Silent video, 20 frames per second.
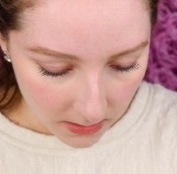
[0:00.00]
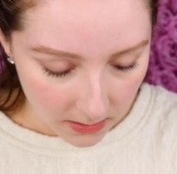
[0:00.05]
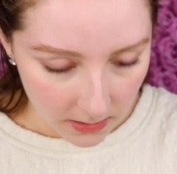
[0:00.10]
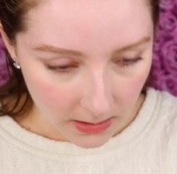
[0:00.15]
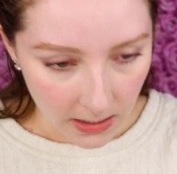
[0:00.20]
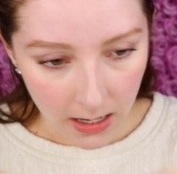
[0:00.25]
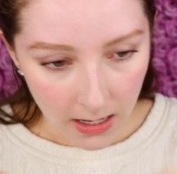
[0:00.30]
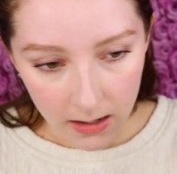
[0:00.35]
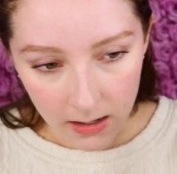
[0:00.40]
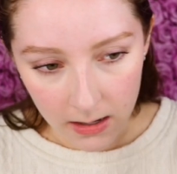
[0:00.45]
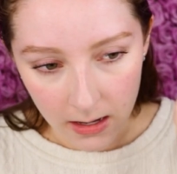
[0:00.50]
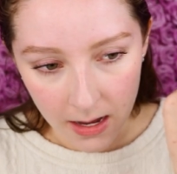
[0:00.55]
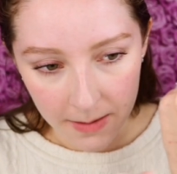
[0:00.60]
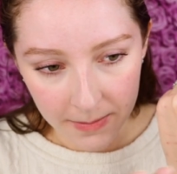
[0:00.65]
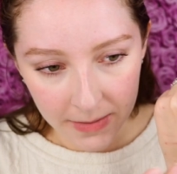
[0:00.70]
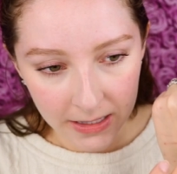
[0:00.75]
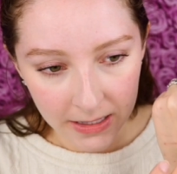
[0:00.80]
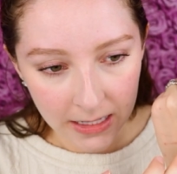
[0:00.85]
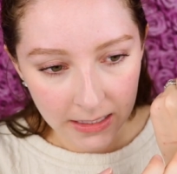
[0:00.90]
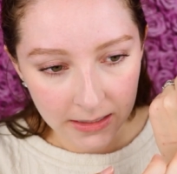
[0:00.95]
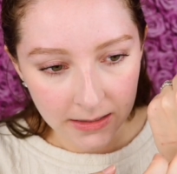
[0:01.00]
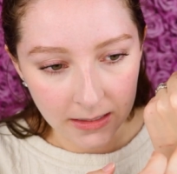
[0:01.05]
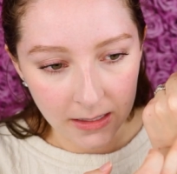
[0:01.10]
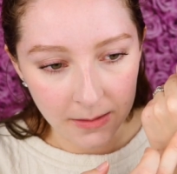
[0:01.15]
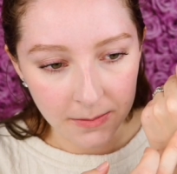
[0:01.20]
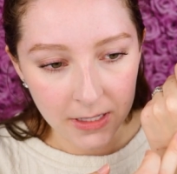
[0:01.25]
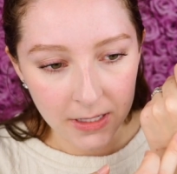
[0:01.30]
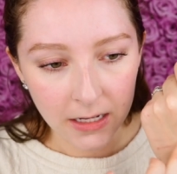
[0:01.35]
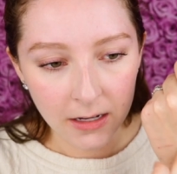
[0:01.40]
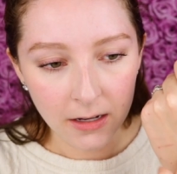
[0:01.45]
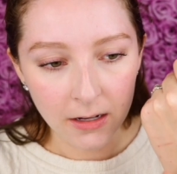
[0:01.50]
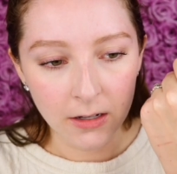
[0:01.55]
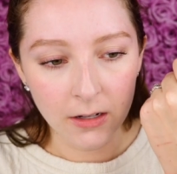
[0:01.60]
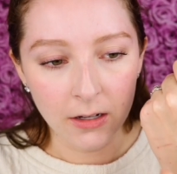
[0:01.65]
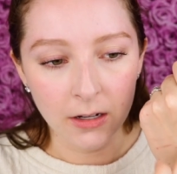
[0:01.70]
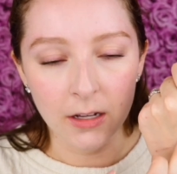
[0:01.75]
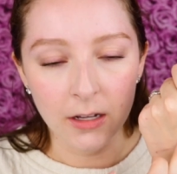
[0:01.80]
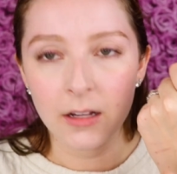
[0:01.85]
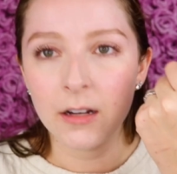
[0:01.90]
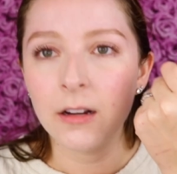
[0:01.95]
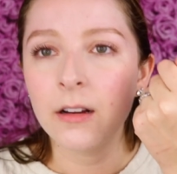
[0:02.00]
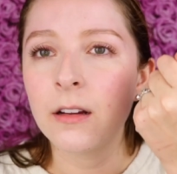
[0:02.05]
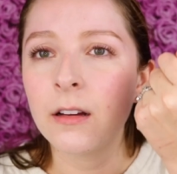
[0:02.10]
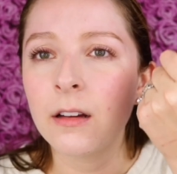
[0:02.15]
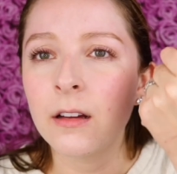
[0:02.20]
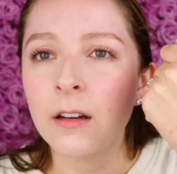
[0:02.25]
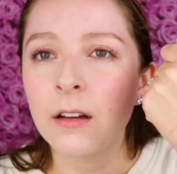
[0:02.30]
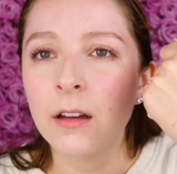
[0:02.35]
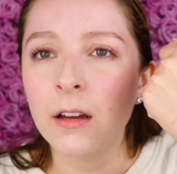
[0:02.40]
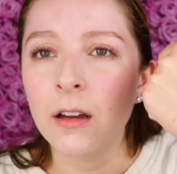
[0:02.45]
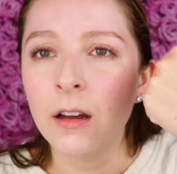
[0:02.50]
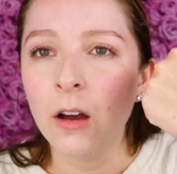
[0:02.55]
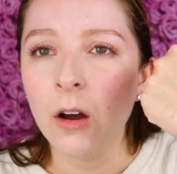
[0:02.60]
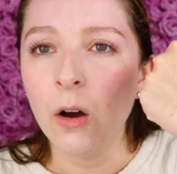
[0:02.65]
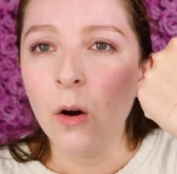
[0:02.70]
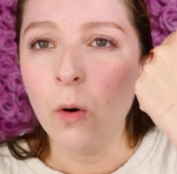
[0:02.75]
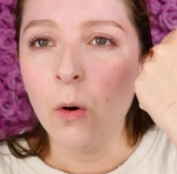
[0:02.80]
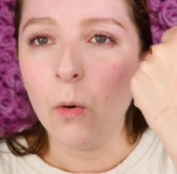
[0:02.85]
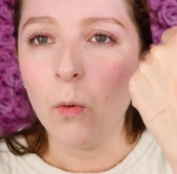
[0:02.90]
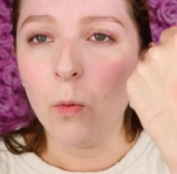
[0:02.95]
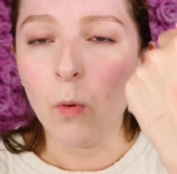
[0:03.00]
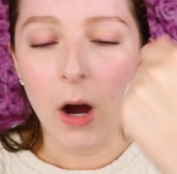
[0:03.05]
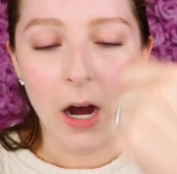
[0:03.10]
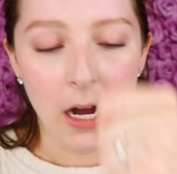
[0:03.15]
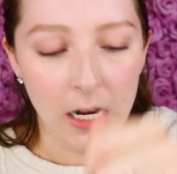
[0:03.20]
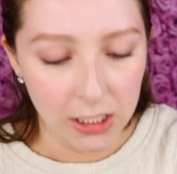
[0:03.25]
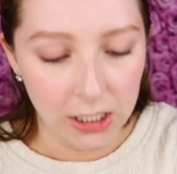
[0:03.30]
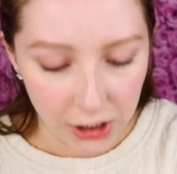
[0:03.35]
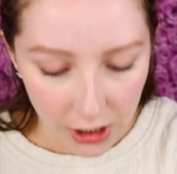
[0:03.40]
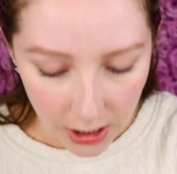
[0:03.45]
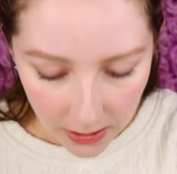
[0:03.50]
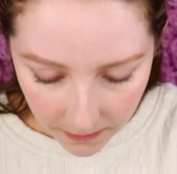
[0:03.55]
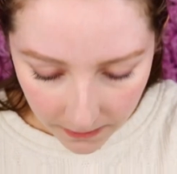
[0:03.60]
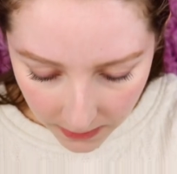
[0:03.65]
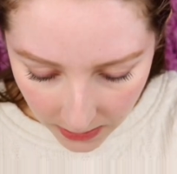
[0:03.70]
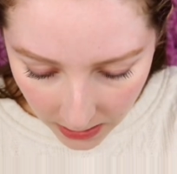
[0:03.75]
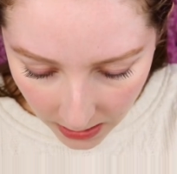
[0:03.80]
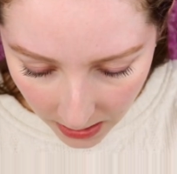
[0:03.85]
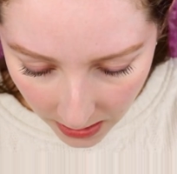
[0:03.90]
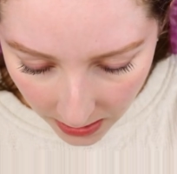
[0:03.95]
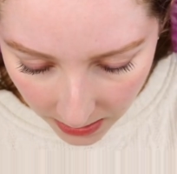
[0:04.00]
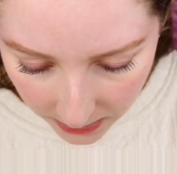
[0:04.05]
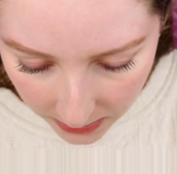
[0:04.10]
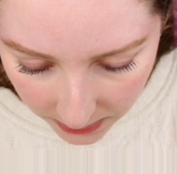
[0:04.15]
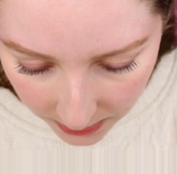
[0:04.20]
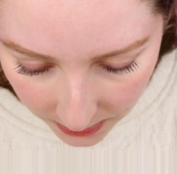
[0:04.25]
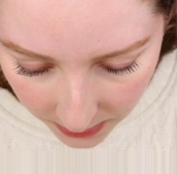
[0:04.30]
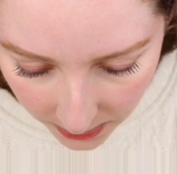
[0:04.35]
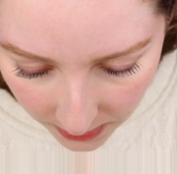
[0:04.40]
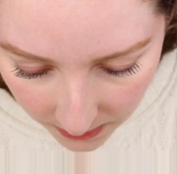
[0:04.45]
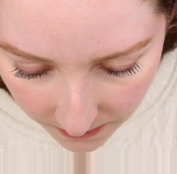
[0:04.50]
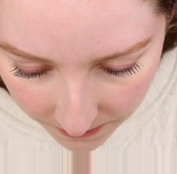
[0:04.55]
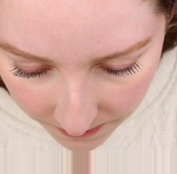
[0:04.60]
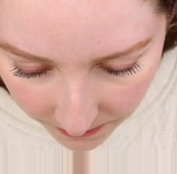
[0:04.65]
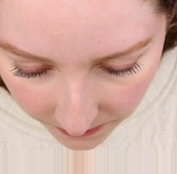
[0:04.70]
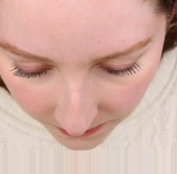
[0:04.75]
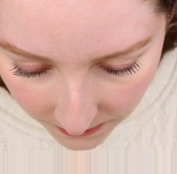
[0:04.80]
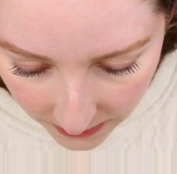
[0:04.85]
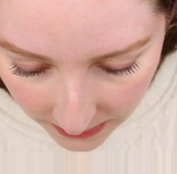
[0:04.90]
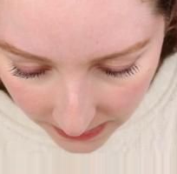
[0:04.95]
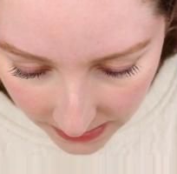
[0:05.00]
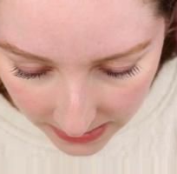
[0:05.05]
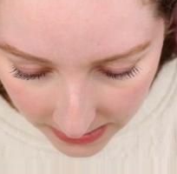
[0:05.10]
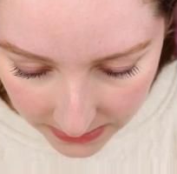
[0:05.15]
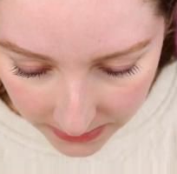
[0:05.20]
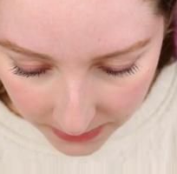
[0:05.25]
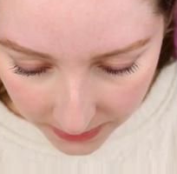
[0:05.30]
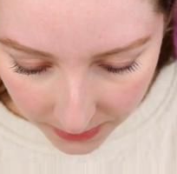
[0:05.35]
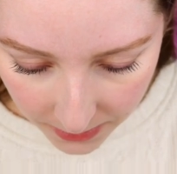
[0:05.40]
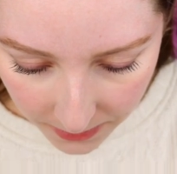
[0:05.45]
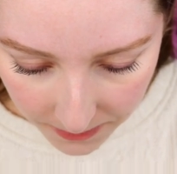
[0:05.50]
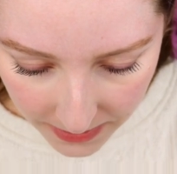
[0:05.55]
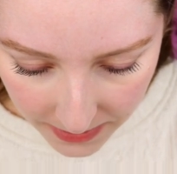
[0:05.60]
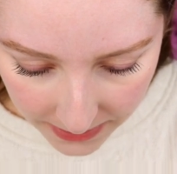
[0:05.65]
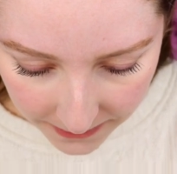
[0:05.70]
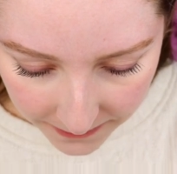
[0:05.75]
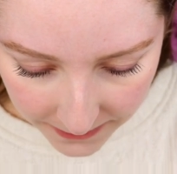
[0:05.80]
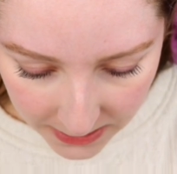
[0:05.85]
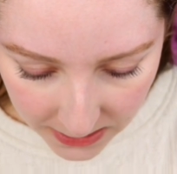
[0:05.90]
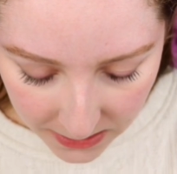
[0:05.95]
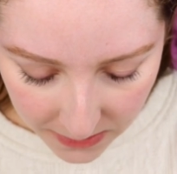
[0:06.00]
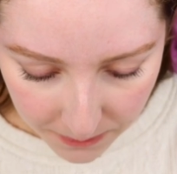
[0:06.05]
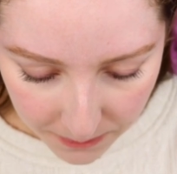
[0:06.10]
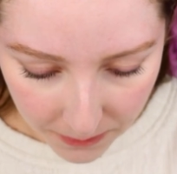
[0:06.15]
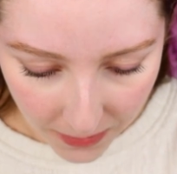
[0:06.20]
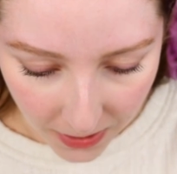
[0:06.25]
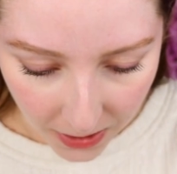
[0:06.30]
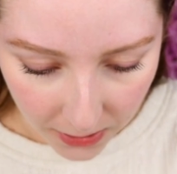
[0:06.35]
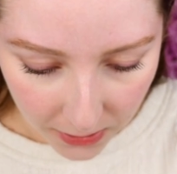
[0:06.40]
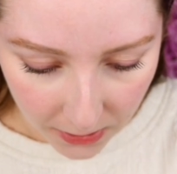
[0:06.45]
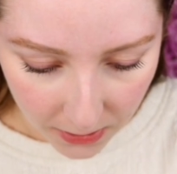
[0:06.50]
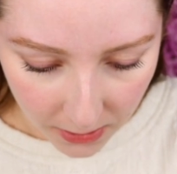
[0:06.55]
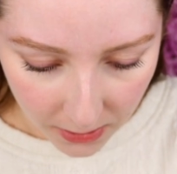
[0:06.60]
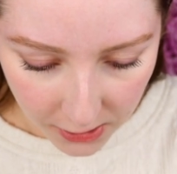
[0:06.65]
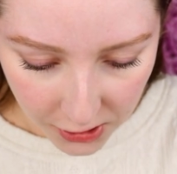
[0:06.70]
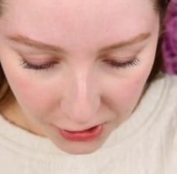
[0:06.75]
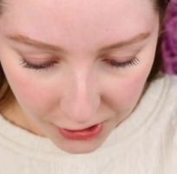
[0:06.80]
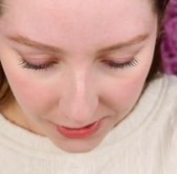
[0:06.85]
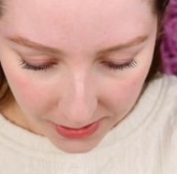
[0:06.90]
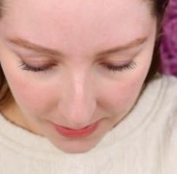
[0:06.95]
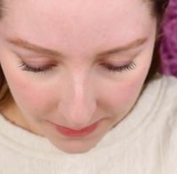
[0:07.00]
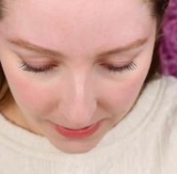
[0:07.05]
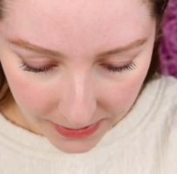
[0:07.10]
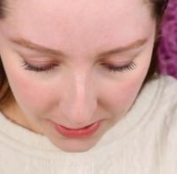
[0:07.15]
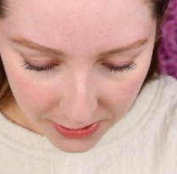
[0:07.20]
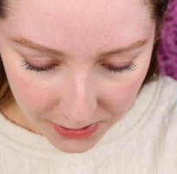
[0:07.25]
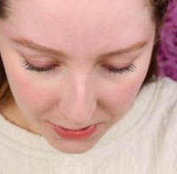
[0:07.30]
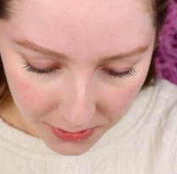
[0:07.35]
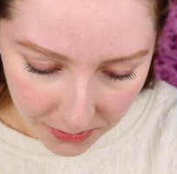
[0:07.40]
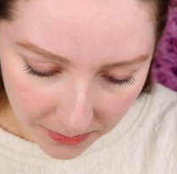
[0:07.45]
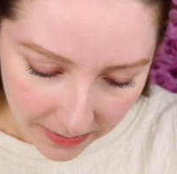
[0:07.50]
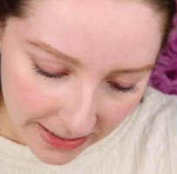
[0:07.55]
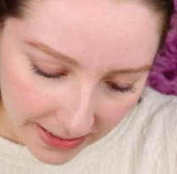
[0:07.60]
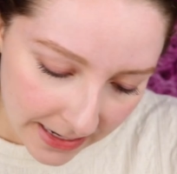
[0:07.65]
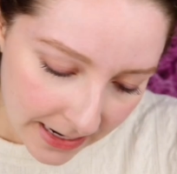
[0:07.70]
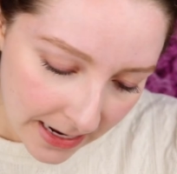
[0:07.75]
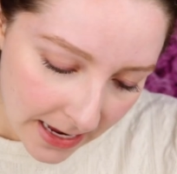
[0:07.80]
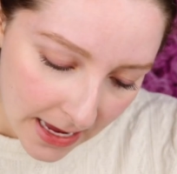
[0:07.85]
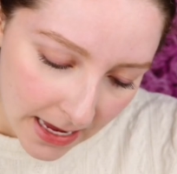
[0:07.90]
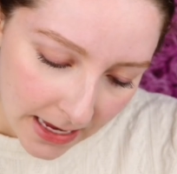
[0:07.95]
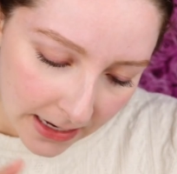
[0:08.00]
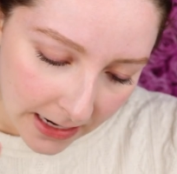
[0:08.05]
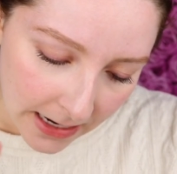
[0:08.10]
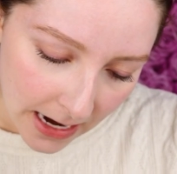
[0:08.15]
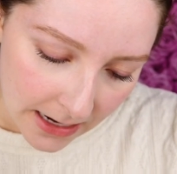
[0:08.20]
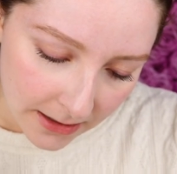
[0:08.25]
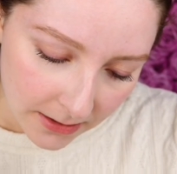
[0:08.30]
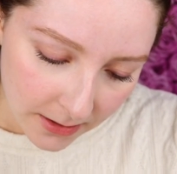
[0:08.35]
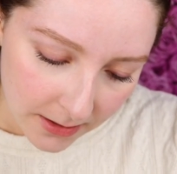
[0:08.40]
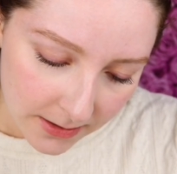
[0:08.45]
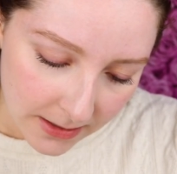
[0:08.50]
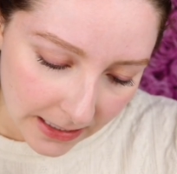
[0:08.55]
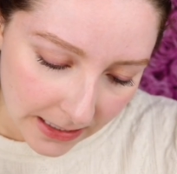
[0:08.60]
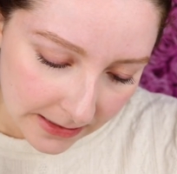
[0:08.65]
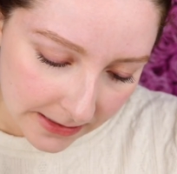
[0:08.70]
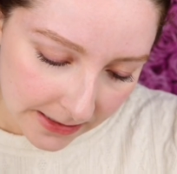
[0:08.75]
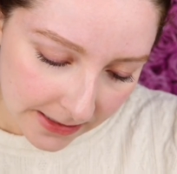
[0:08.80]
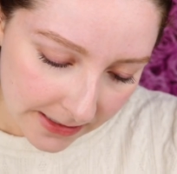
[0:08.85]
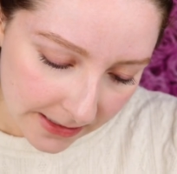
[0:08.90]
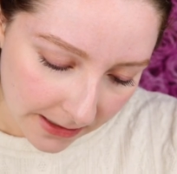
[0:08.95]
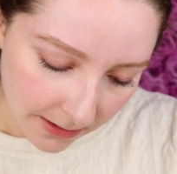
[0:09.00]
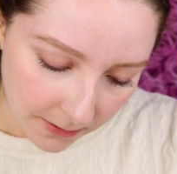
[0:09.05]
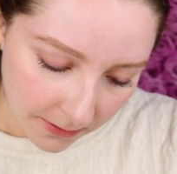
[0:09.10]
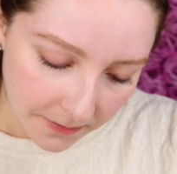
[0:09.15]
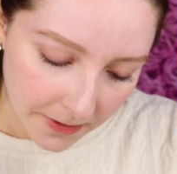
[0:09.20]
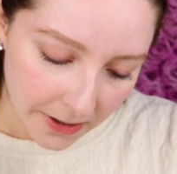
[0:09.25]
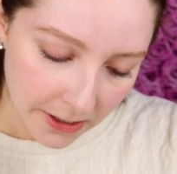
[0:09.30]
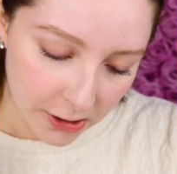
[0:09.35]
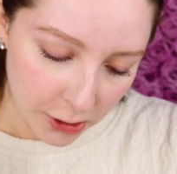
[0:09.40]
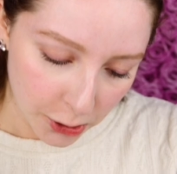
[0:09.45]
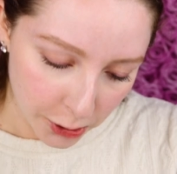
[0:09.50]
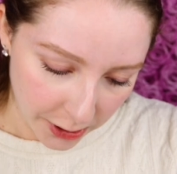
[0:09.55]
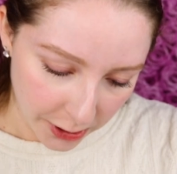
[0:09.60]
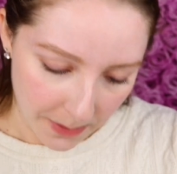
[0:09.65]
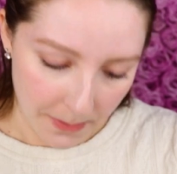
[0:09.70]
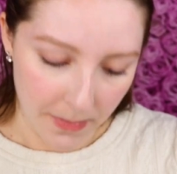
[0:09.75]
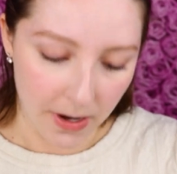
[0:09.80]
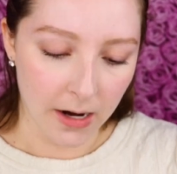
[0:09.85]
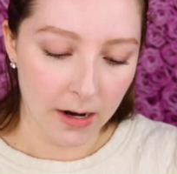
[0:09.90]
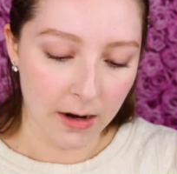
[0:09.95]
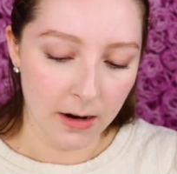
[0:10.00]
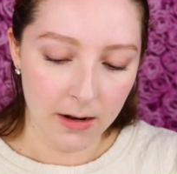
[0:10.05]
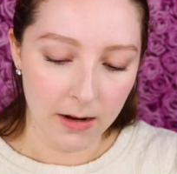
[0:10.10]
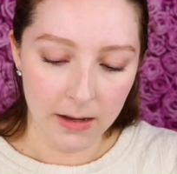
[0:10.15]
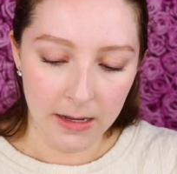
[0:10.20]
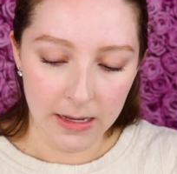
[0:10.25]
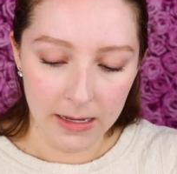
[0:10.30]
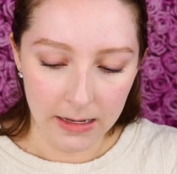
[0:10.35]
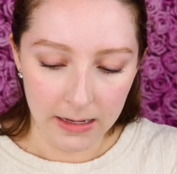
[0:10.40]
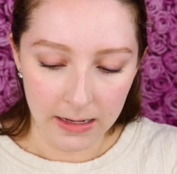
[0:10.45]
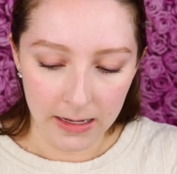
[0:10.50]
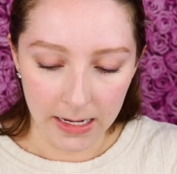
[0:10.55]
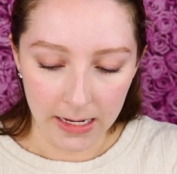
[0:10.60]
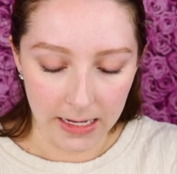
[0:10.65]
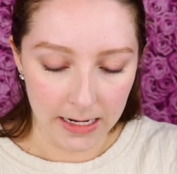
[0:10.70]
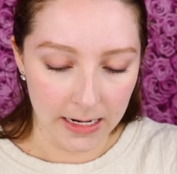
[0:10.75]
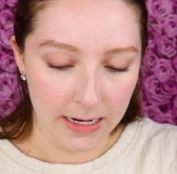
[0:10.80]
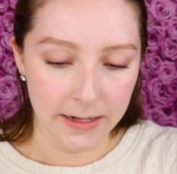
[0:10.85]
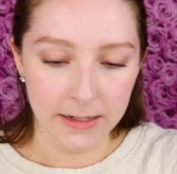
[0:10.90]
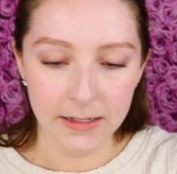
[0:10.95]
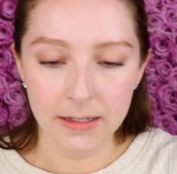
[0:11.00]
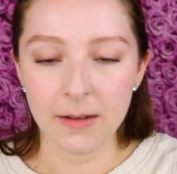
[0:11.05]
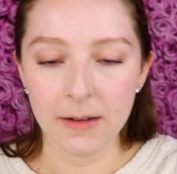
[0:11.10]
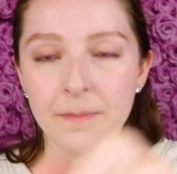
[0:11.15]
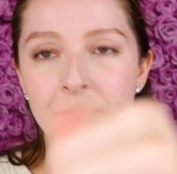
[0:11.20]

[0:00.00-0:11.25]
yeah, I mean, that seems like a good wash of color. Has a little bit of sparkle shimmer to it. Kind of looks like silver shimmer in it.